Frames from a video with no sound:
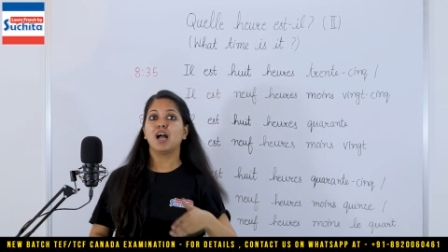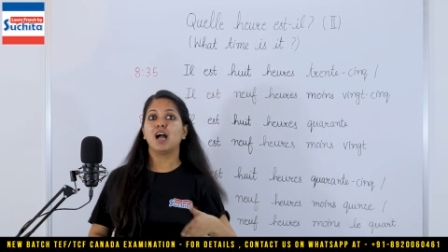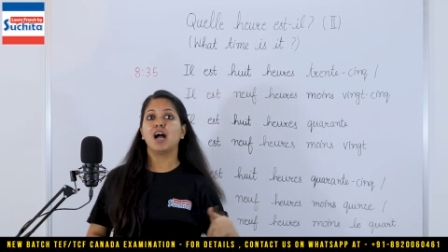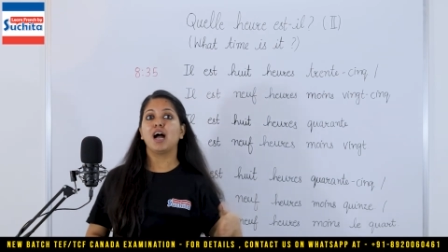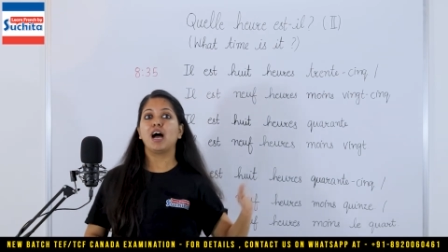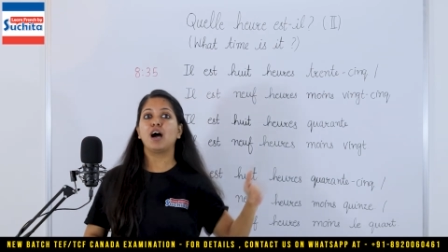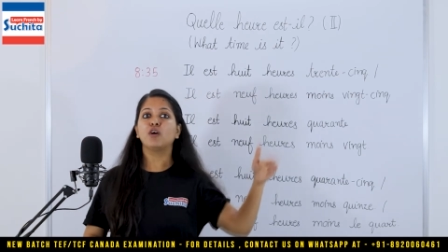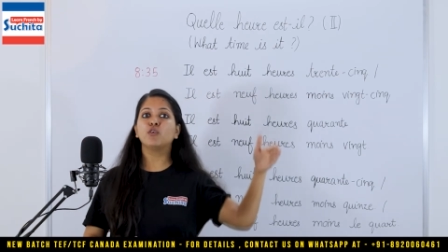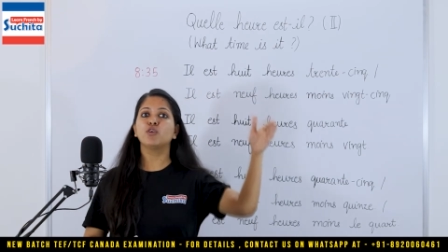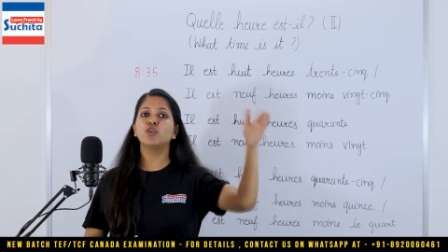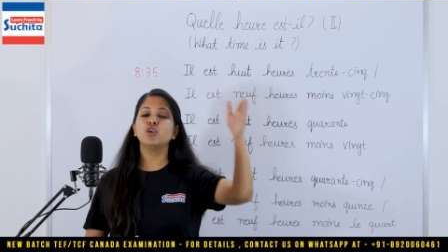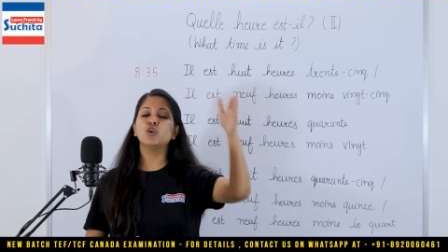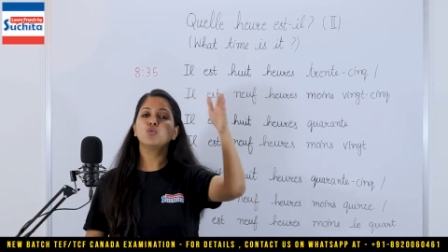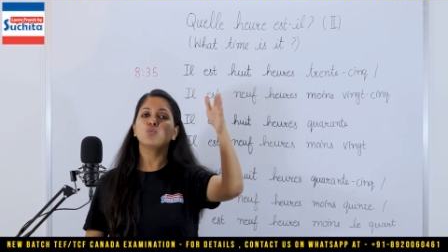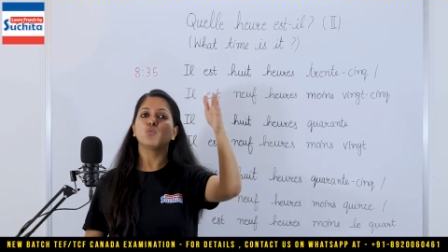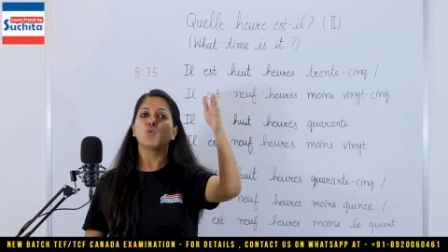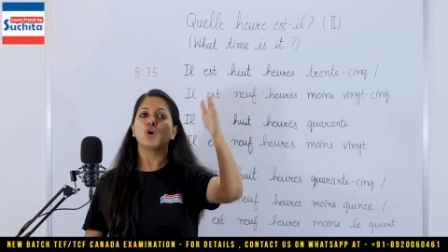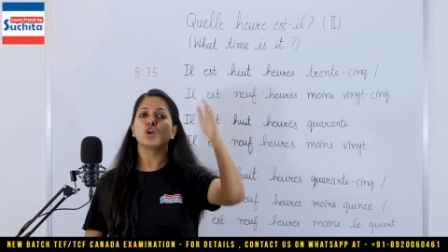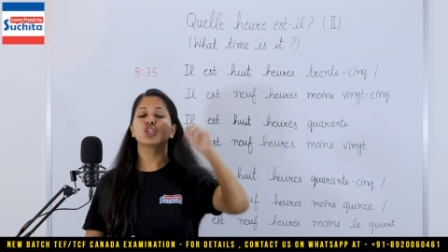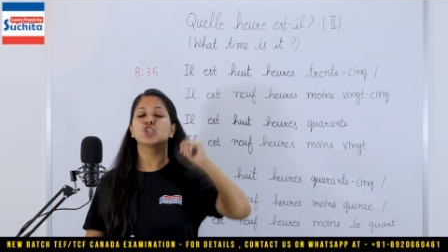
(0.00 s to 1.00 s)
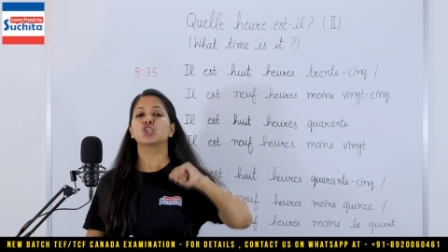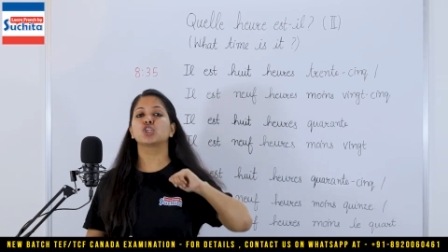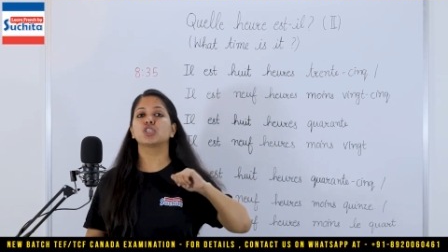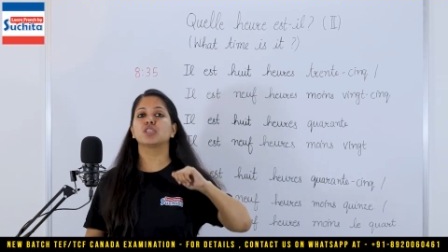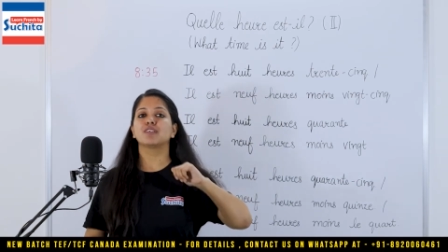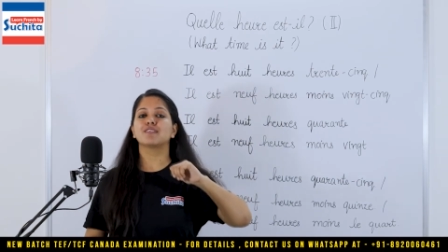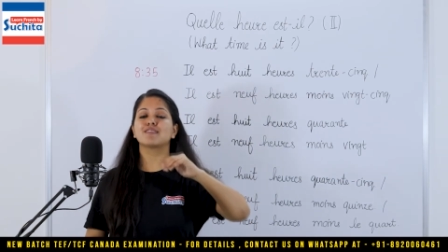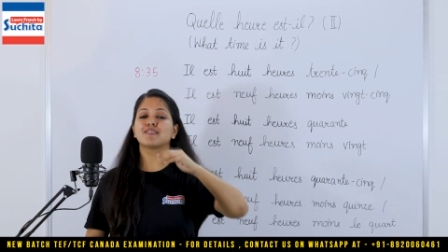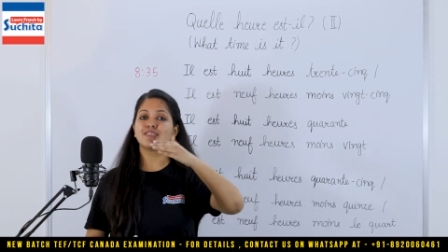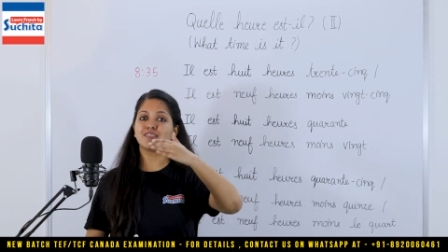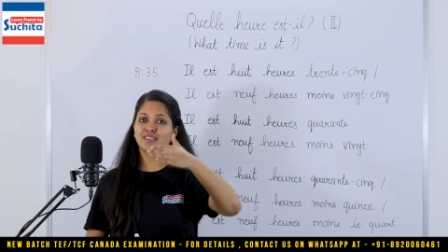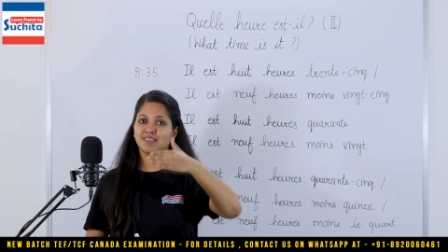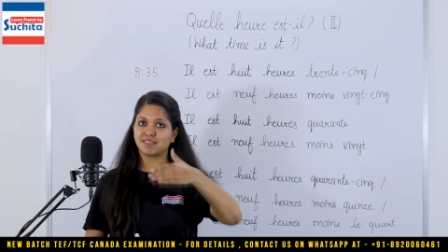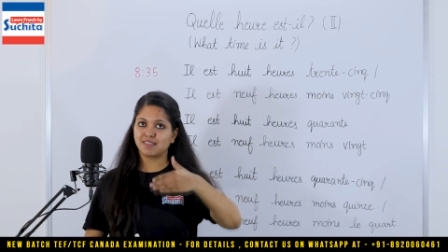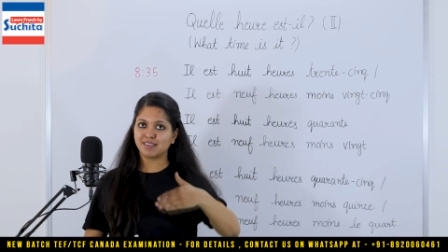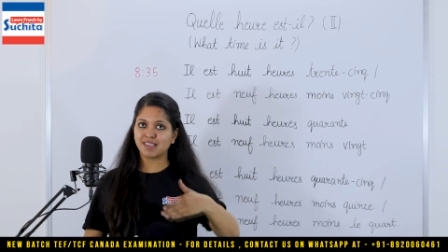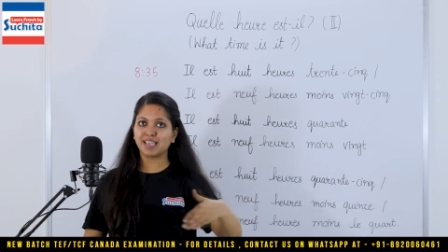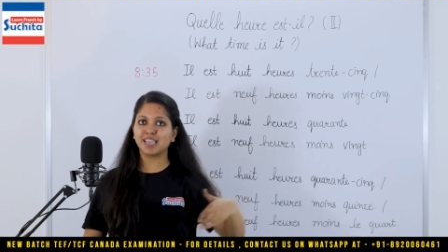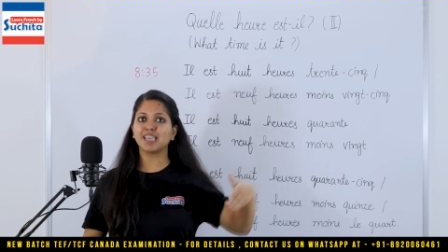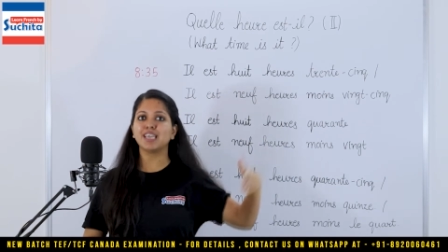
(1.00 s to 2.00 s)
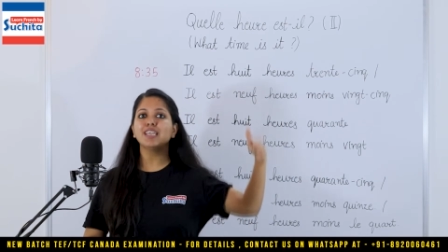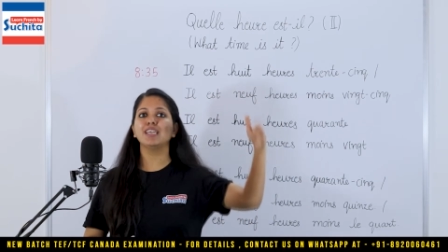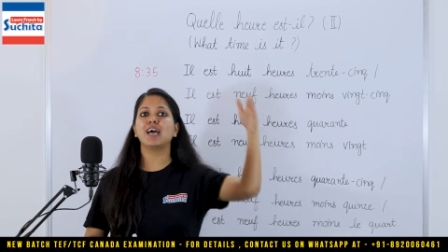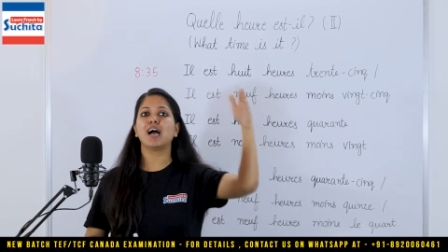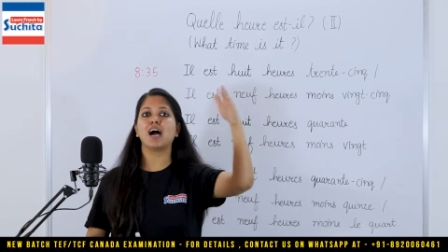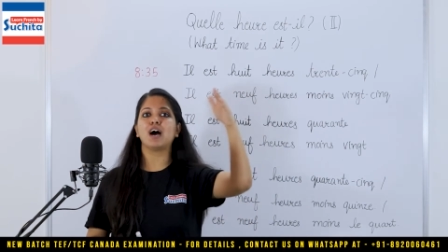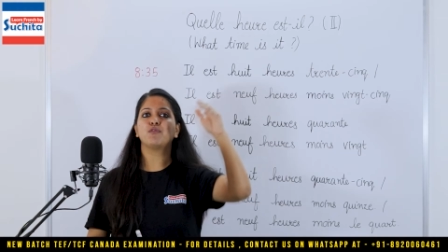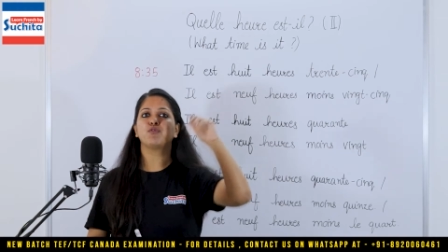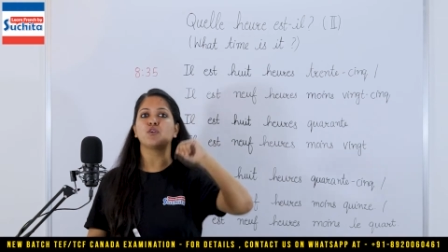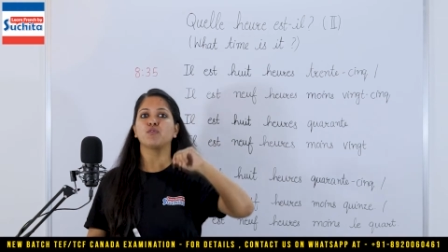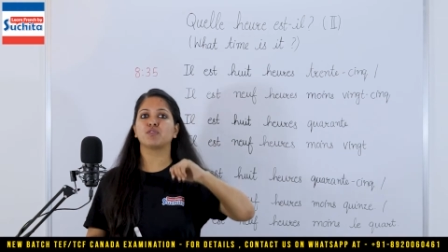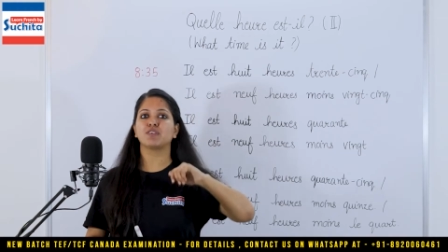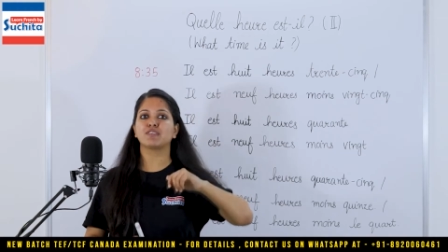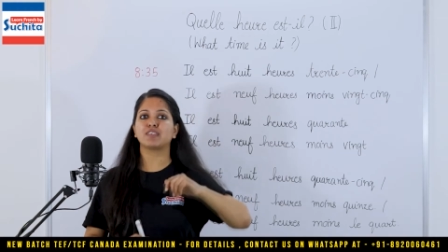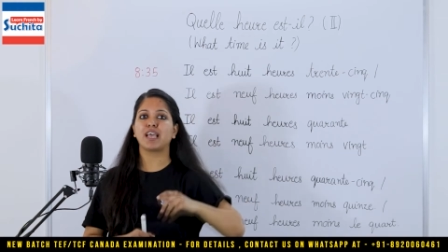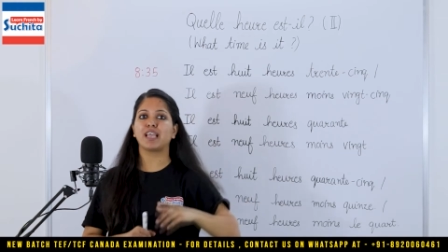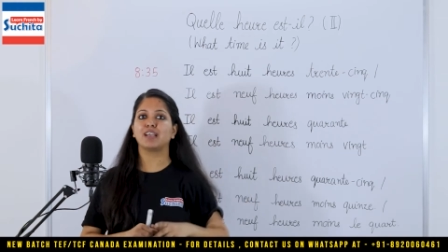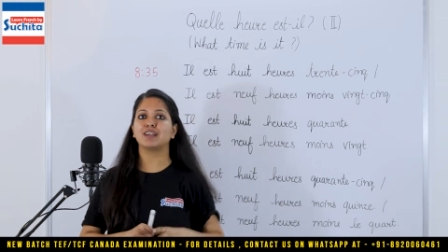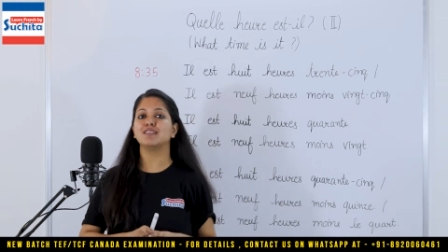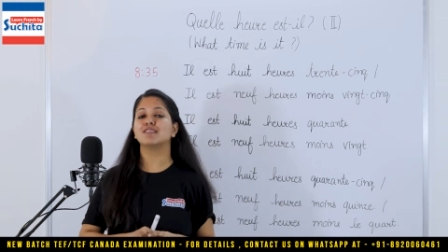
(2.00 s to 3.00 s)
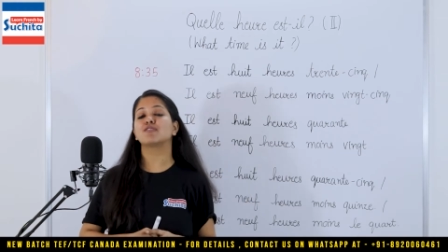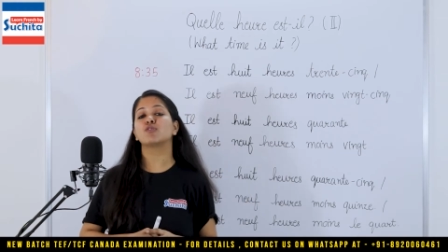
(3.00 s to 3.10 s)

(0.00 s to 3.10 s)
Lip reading: how do you watch the second half of the cycle.